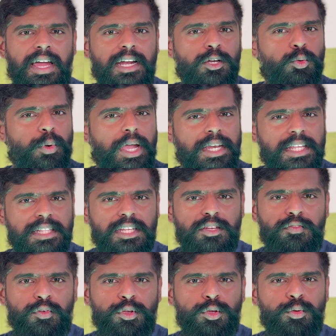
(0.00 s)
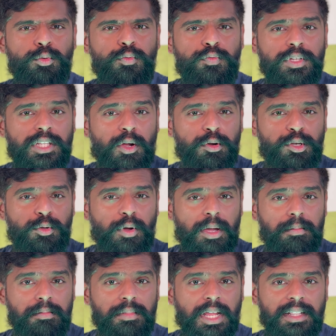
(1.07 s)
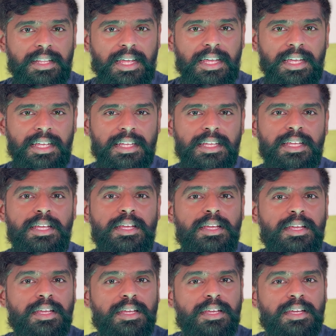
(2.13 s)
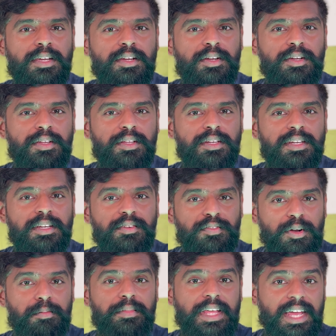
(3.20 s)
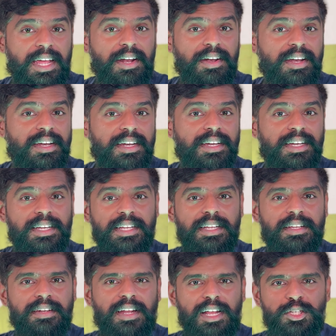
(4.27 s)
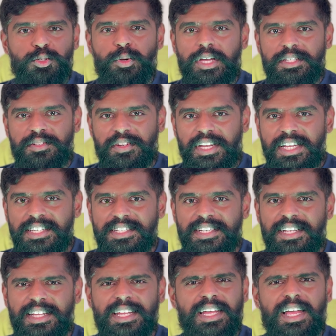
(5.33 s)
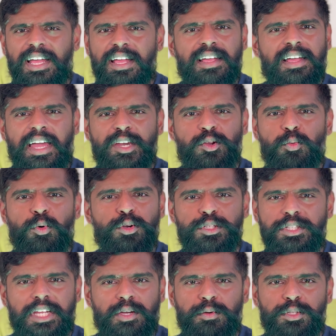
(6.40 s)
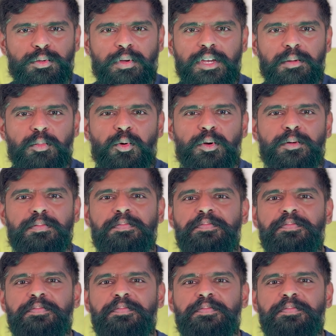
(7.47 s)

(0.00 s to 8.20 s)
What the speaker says: I'll do anything for you, without you I'm nothing. From there, Raju has reached, I don't want to stay with you anymore.